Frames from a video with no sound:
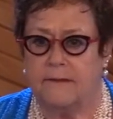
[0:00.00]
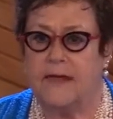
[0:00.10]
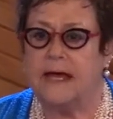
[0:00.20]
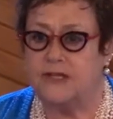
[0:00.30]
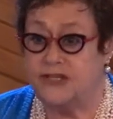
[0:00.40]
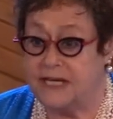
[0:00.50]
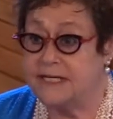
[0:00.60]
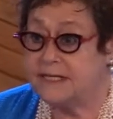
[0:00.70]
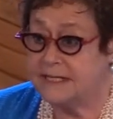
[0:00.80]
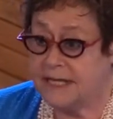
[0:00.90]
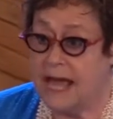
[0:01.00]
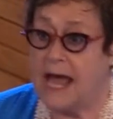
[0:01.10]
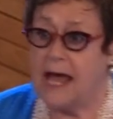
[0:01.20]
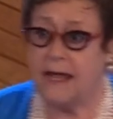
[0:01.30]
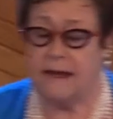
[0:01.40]
that Jesus
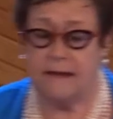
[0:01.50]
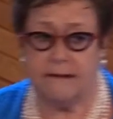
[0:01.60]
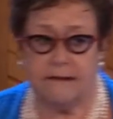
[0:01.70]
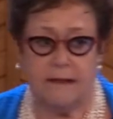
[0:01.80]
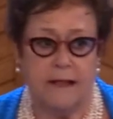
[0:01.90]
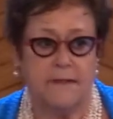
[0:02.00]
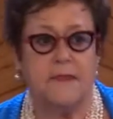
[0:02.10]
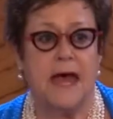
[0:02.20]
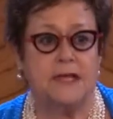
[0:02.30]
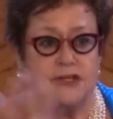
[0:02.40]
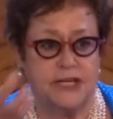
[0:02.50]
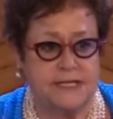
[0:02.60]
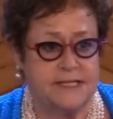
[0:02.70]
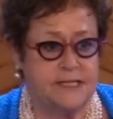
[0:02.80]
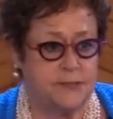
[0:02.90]
had, that
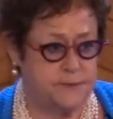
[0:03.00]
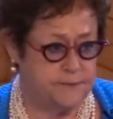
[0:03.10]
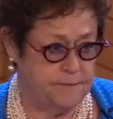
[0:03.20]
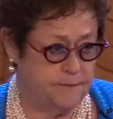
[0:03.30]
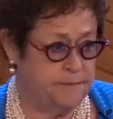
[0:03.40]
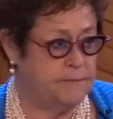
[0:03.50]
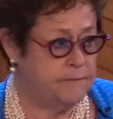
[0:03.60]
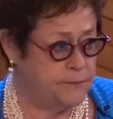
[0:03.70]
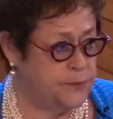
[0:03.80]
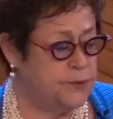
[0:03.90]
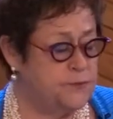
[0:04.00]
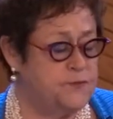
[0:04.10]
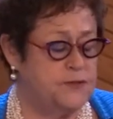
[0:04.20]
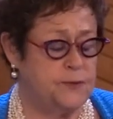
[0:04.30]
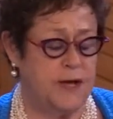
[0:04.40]
Jesus
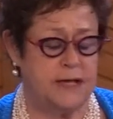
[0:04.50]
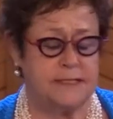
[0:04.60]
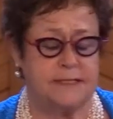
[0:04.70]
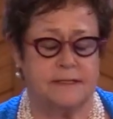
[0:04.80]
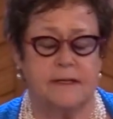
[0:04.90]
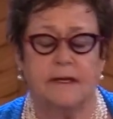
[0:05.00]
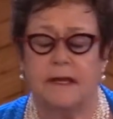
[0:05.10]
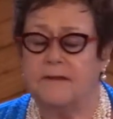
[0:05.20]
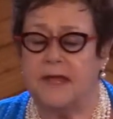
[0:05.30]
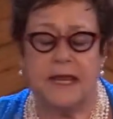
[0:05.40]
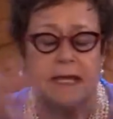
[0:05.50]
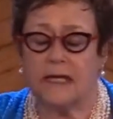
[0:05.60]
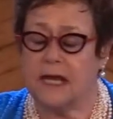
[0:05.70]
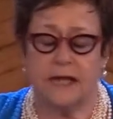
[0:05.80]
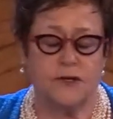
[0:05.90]
proved to us that he
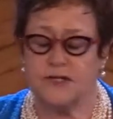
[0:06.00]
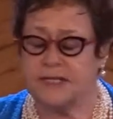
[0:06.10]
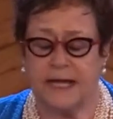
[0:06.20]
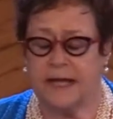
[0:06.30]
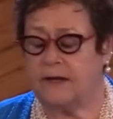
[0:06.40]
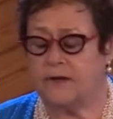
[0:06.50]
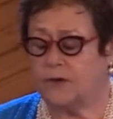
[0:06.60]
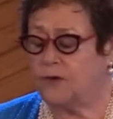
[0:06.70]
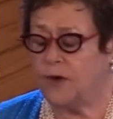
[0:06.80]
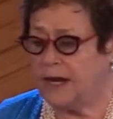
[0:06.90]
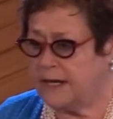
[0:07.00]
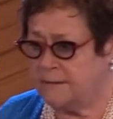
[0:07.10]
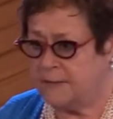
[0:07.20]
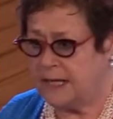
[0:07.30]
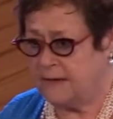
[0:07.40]
could understand great
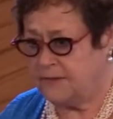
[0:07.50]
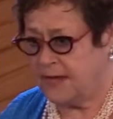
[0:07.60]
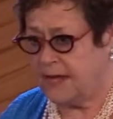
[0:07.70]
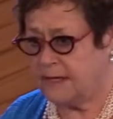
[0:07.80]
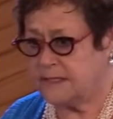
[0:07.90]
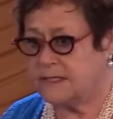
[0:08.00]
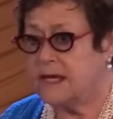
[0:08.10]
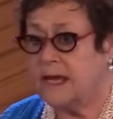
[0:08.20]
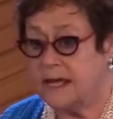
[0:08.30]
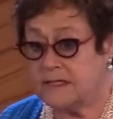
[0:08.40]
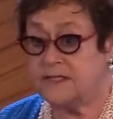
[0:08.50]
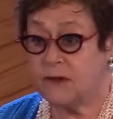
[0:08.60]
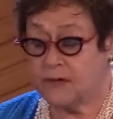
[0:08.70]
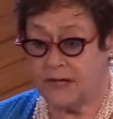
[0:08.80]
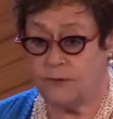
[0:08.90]
and many things. And
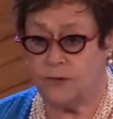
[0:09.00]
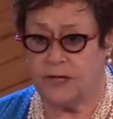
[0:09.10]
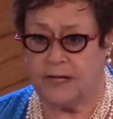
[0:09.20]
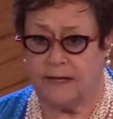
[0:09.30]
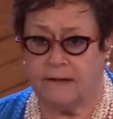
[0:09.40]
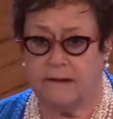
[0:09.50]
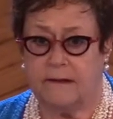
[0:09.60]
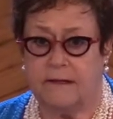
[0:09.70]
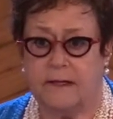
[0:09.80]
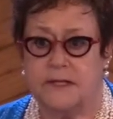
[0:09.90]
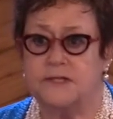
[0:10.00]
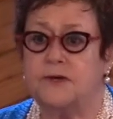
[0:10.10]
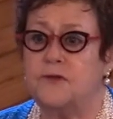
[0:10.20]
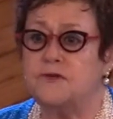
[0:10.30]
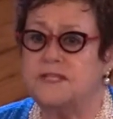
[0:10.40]
so can we.
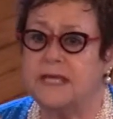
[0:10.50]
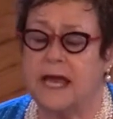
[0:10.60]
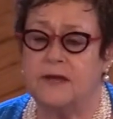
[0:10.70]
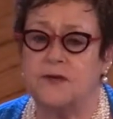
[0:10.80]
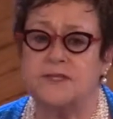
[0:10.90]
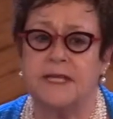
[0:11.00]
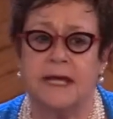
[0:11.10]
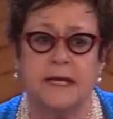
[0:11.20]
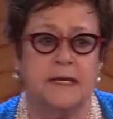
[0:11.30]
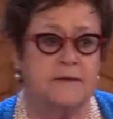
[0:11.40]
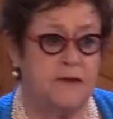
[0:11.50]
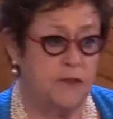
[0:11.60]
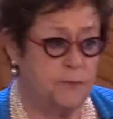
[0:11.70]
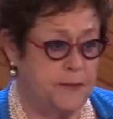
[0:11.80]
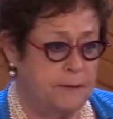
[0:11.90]
So there's the understanding of
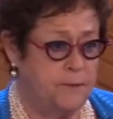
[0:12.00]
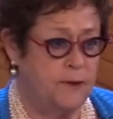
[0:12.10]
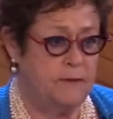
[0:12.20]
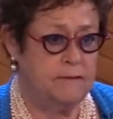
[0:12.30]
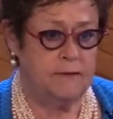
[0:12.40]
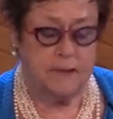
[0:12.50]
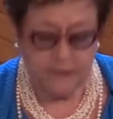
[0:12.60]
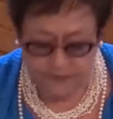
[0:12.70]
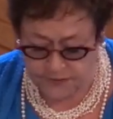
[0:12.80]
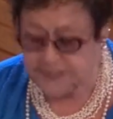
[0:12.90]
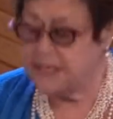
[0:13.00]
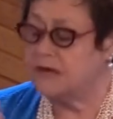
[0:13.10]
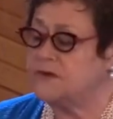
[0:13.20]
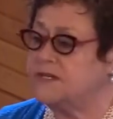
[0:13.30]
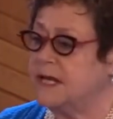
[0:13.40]
other people. There's the
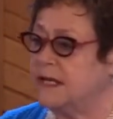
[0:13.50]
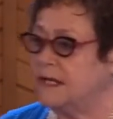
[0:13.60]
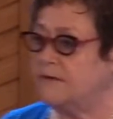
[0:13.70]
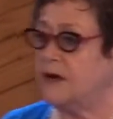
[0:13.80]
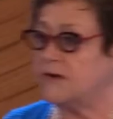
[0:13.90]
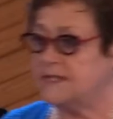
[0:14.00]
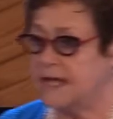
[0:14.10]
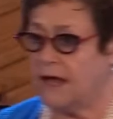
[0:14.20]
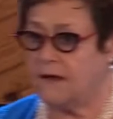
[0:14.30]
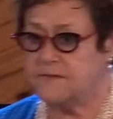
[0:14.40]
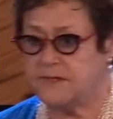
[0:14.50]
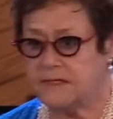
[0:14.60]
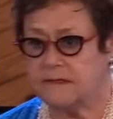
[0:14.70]
understanding of ourselves.